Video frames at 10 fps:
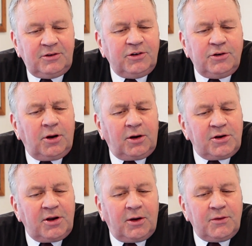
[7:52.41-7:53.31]
Do you not
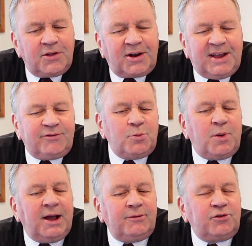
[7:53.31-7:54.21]
know that I have the
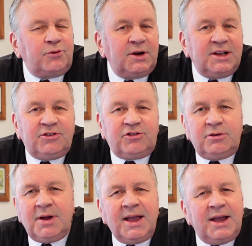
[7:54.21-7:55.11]
power to release
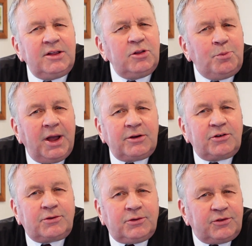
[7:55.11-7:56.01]
you and the power
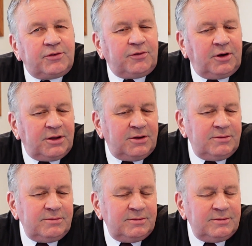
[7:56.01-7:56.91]
to crucify you?"